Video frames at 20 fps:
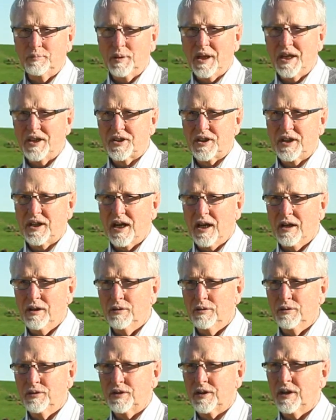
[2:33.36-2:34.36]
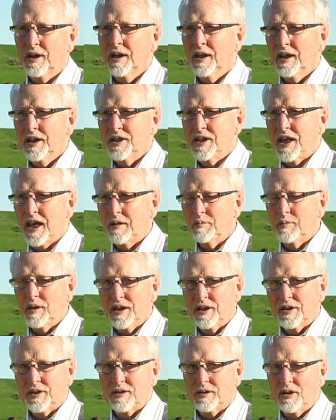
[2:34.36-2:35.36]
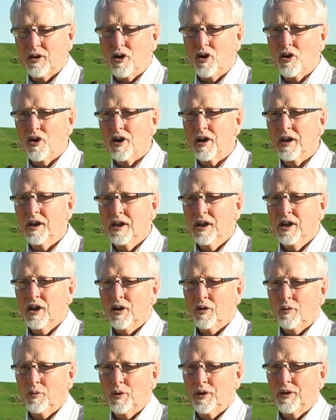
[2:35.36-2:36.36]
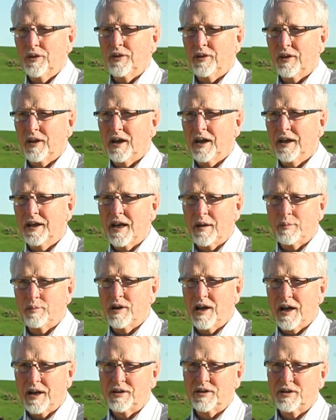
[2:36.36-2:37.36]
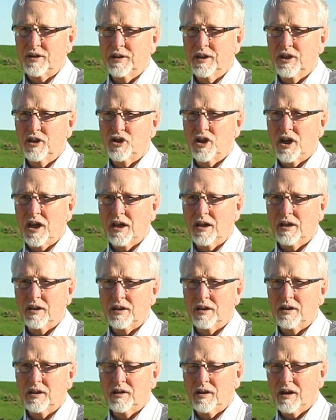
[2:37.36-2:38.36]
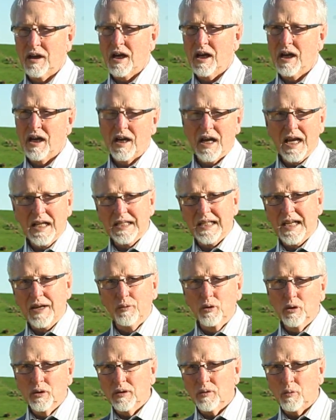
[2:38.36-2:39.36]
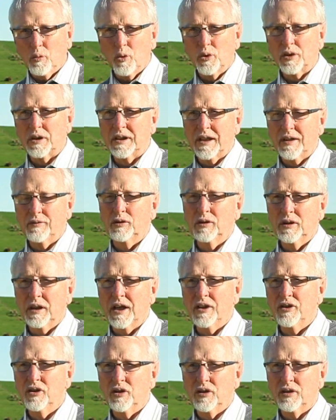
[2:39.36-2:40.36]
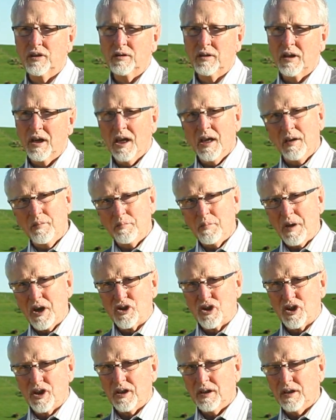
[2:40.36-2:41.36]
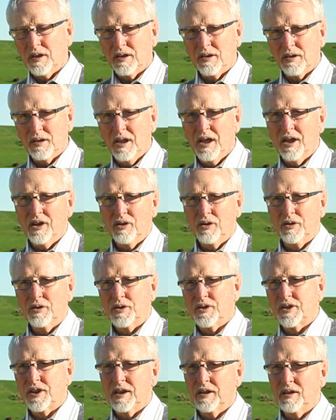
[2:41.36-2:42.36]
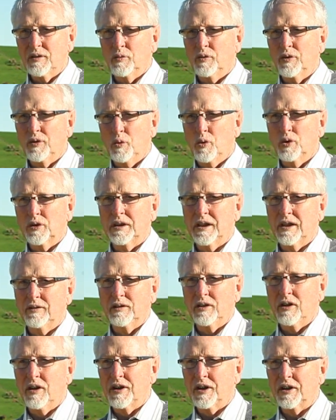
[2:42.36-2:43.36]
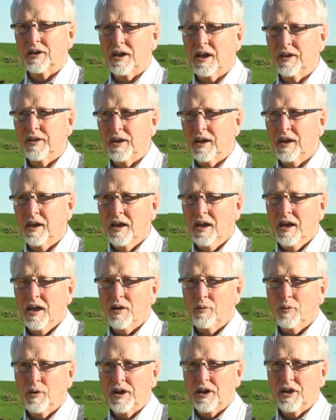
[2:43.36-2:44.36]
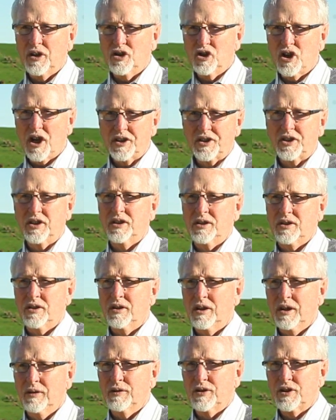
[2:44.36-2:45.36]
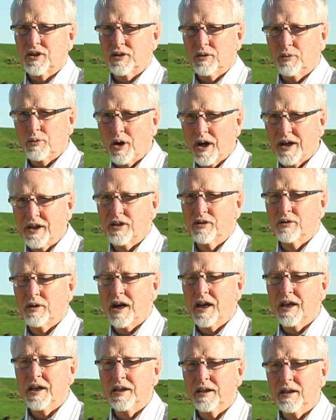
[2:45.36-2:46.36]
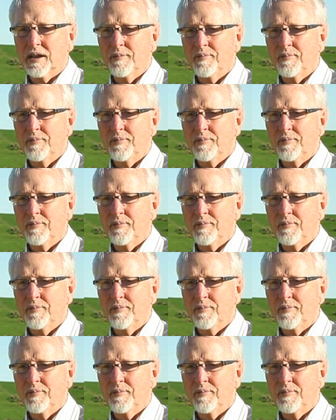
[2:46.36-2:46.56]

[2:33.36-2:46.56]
plastic hose 10 metres long with an apparatus on each end, a level, water level, and you could measure, you could see the water level on it, and we could adjust it to give us the right grade.